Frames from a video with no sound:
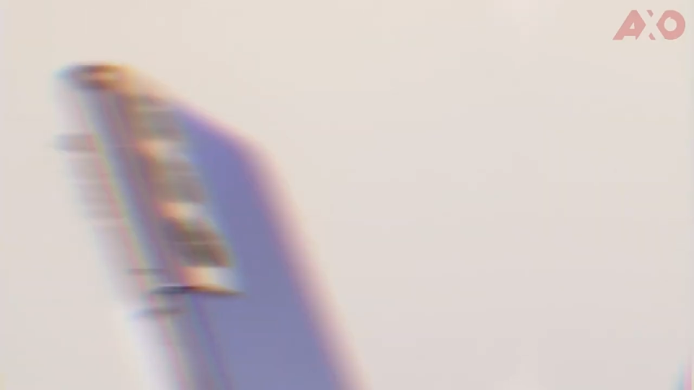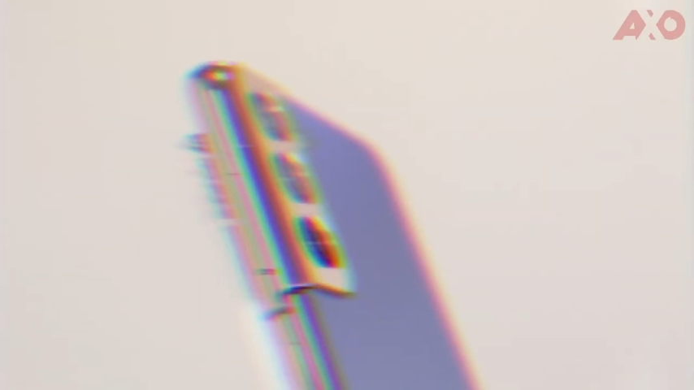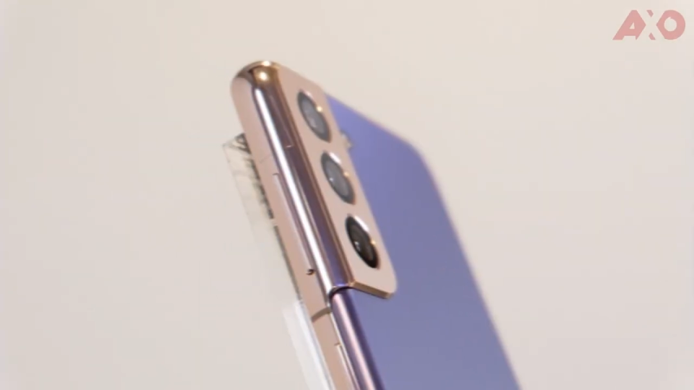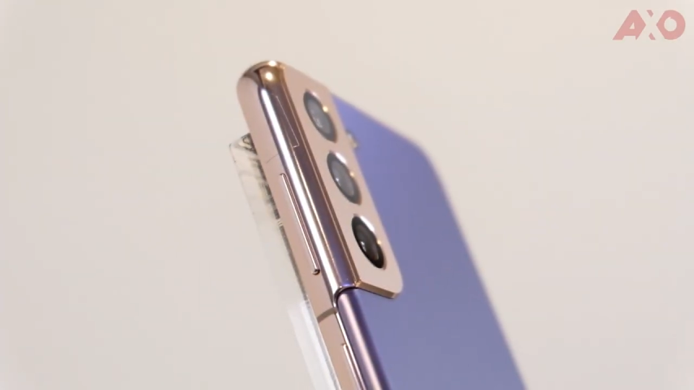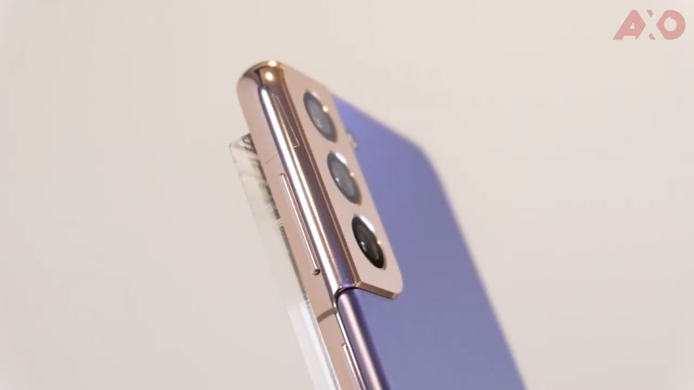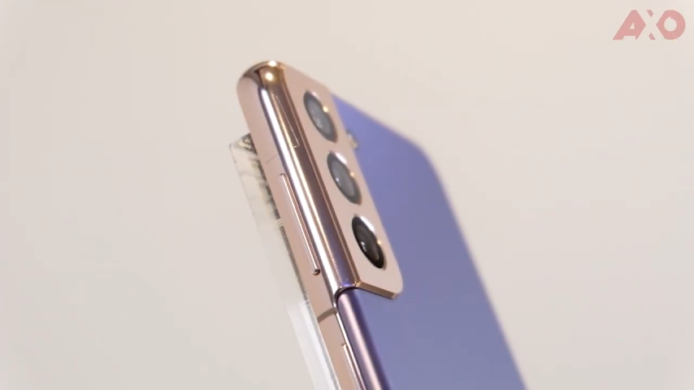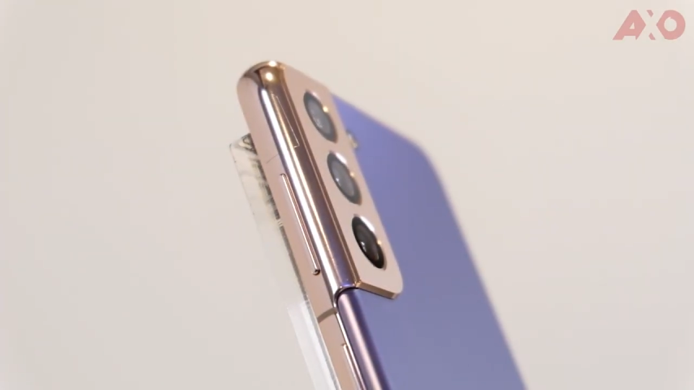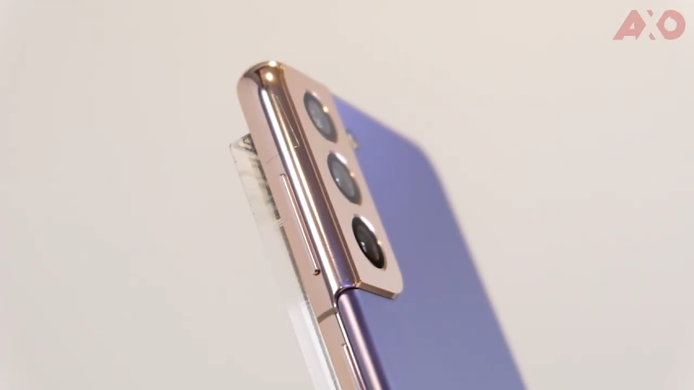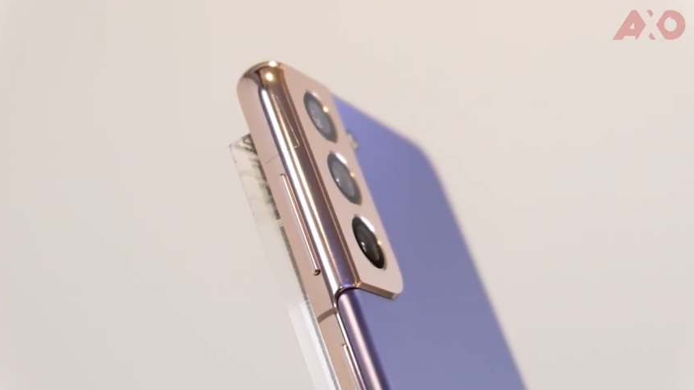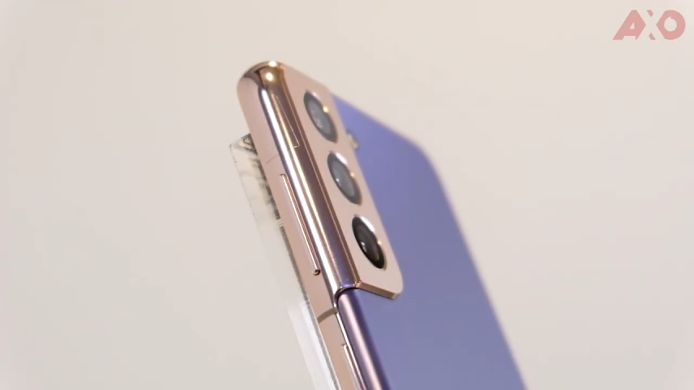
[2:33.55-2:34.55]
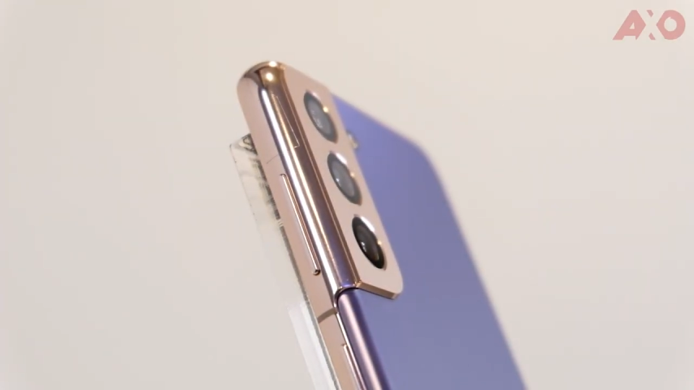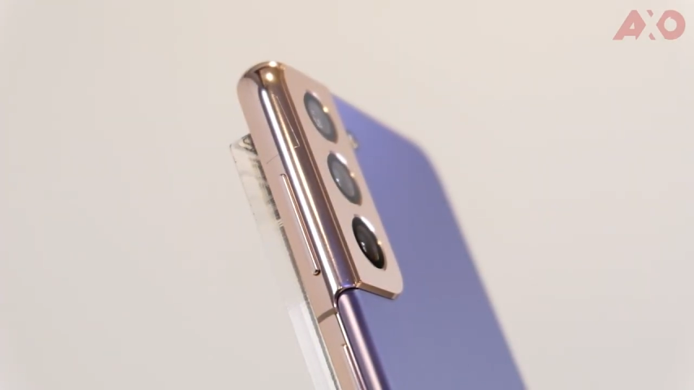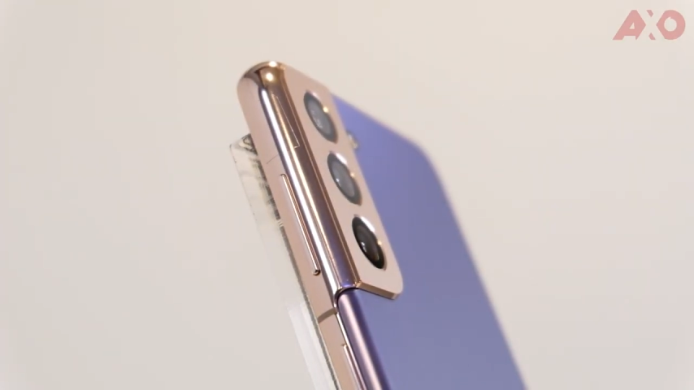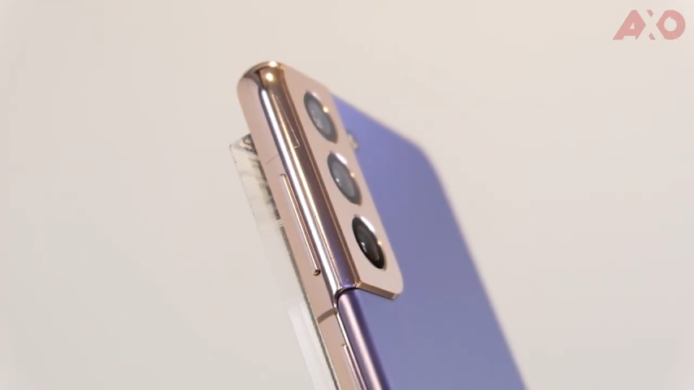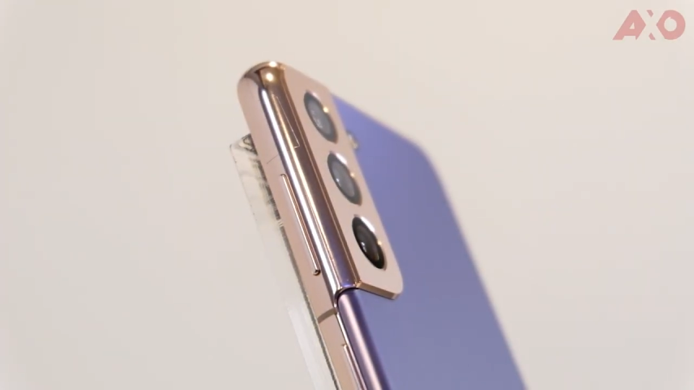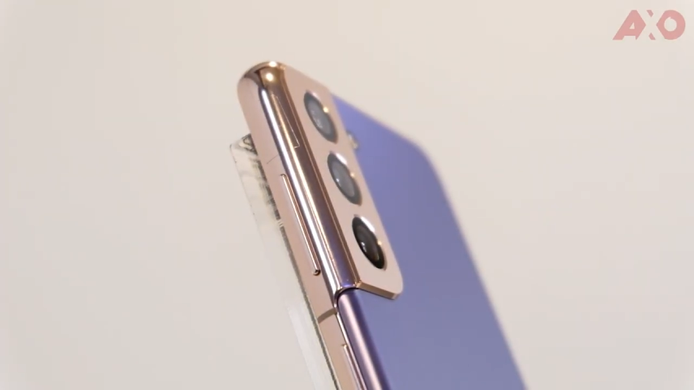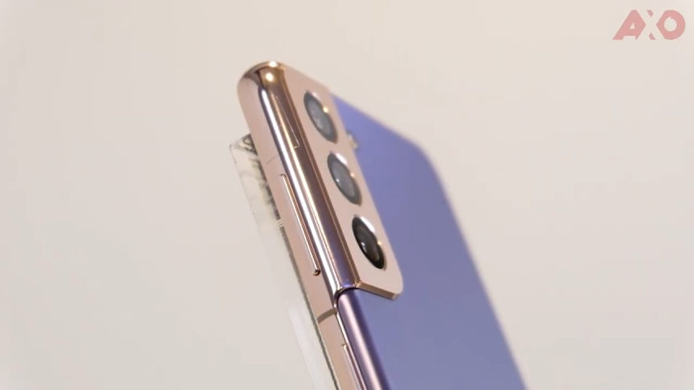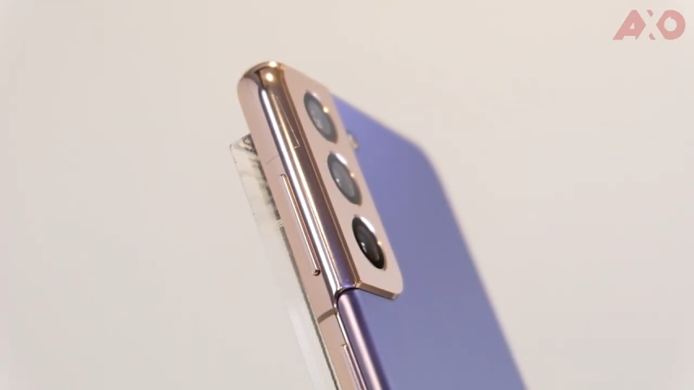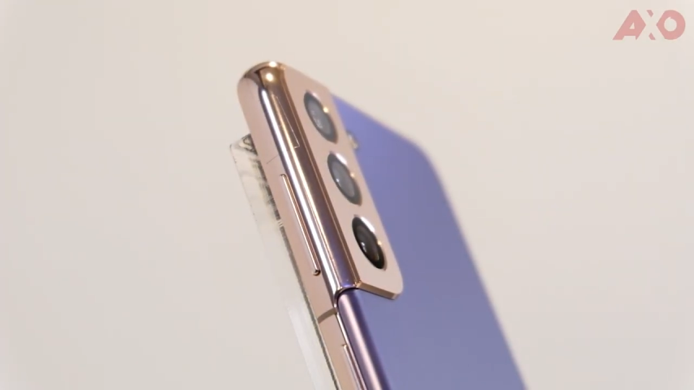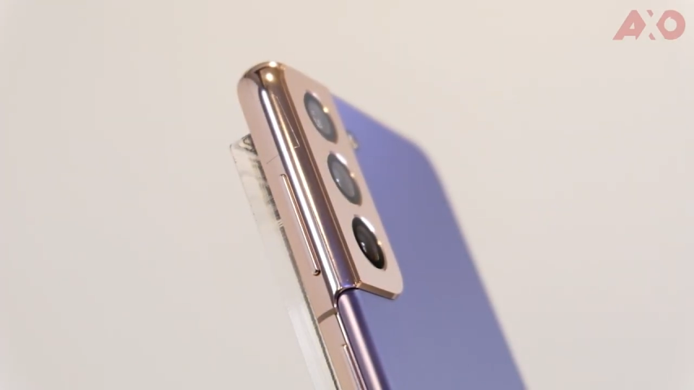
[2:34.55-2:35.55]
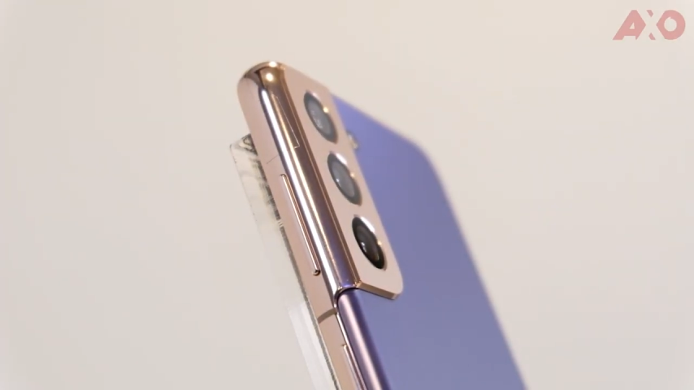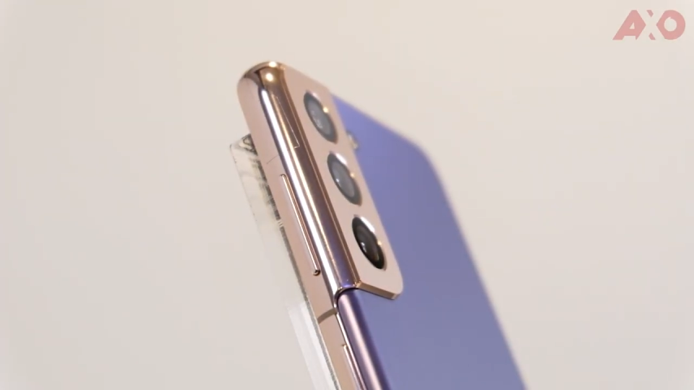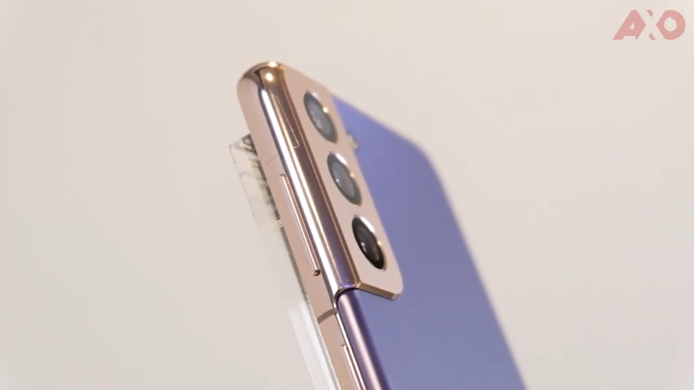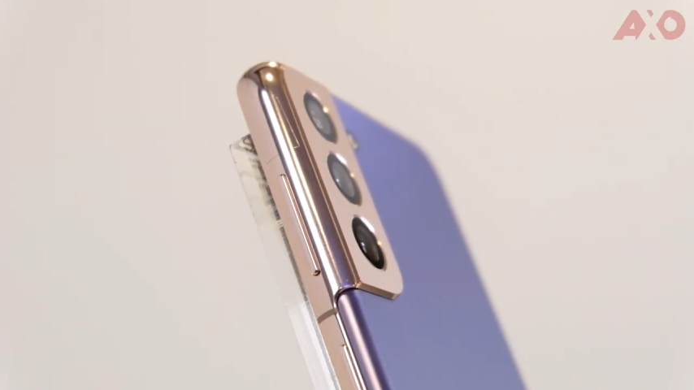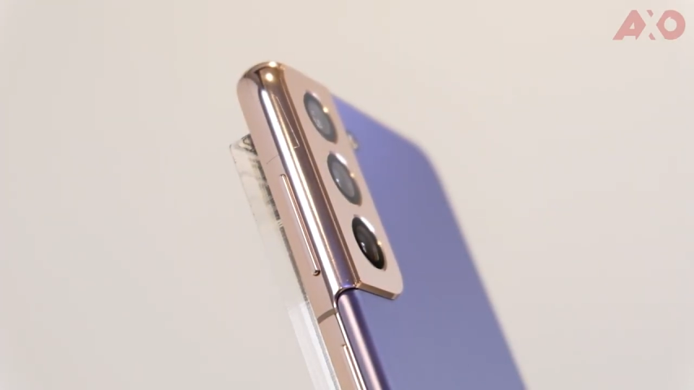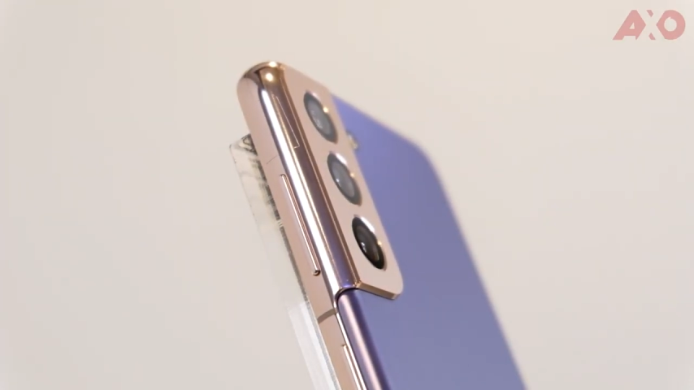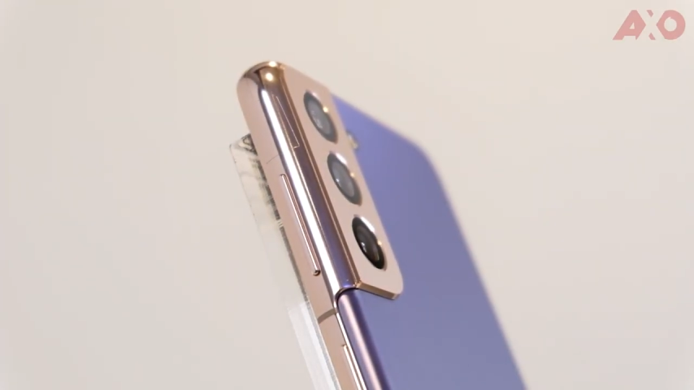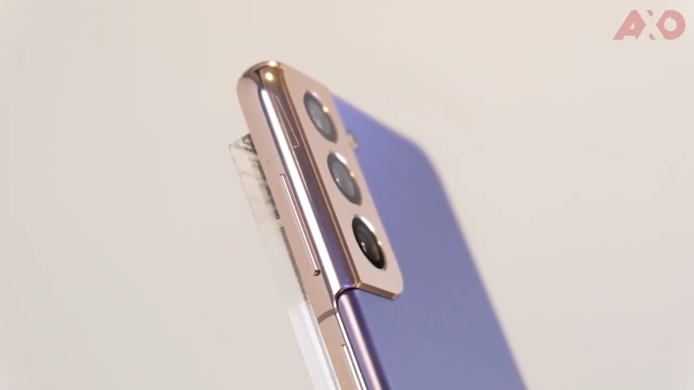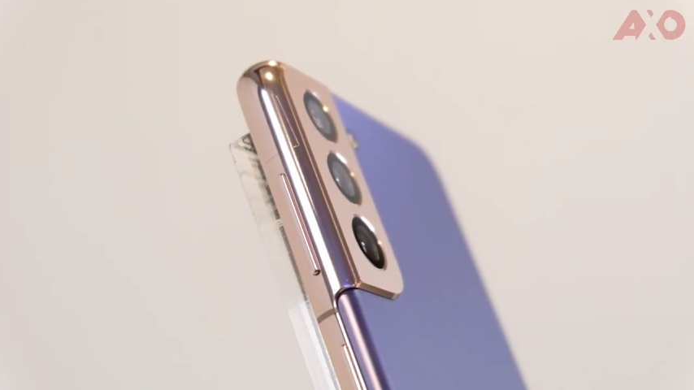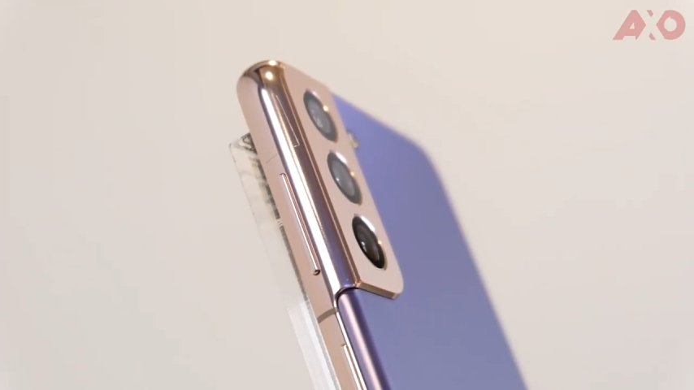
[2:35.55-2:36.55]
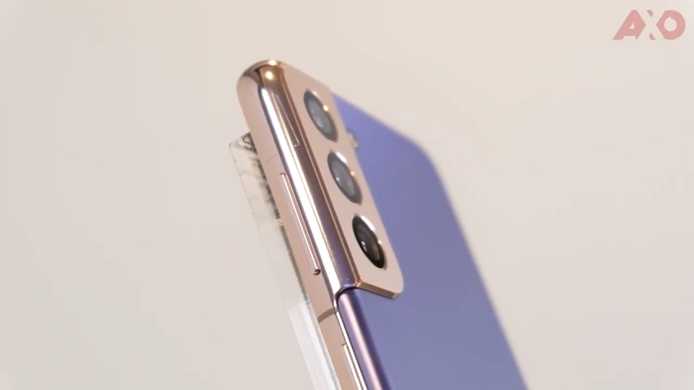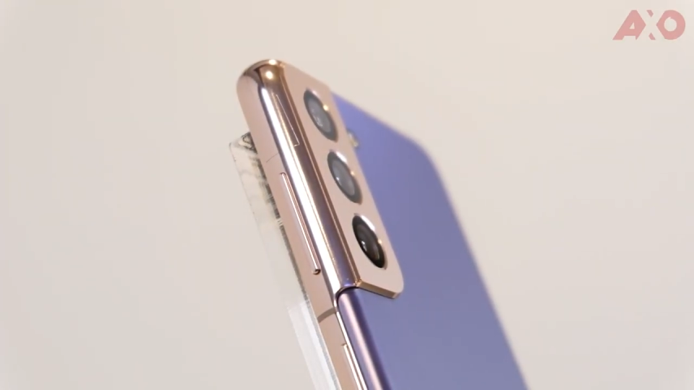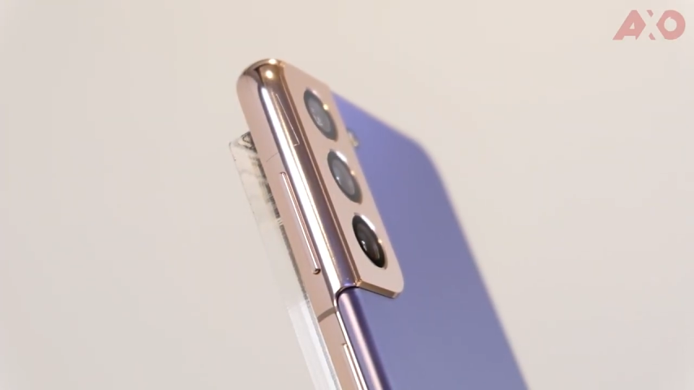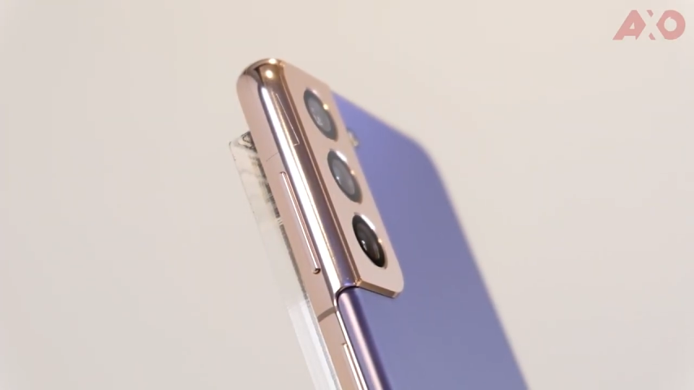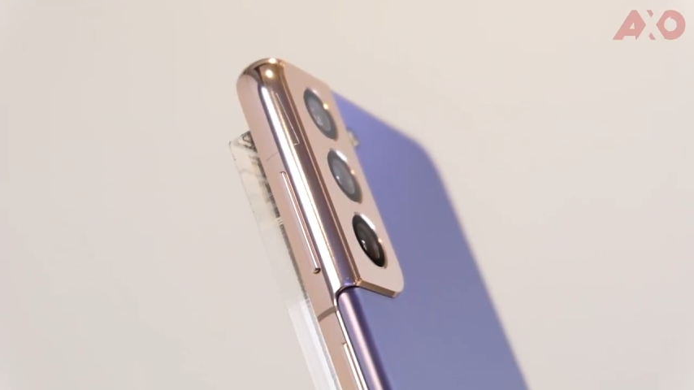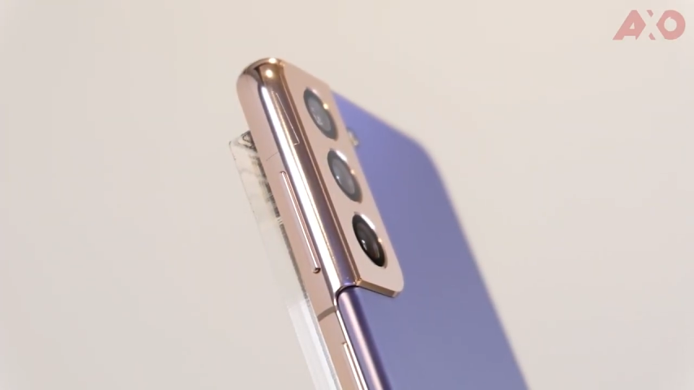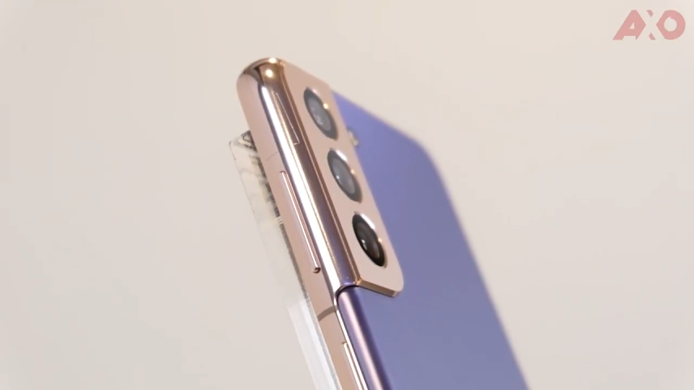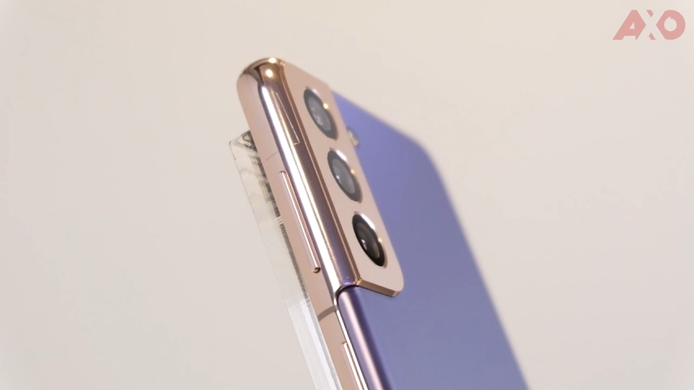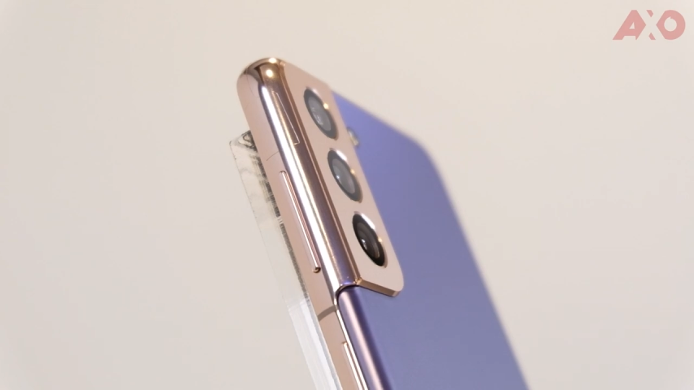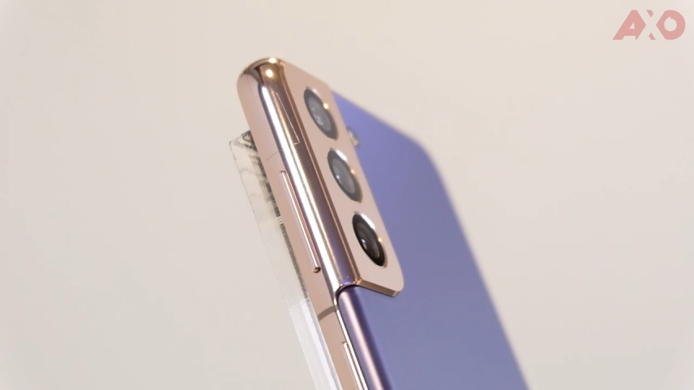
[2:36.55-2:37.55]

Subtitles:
(no speaker visible)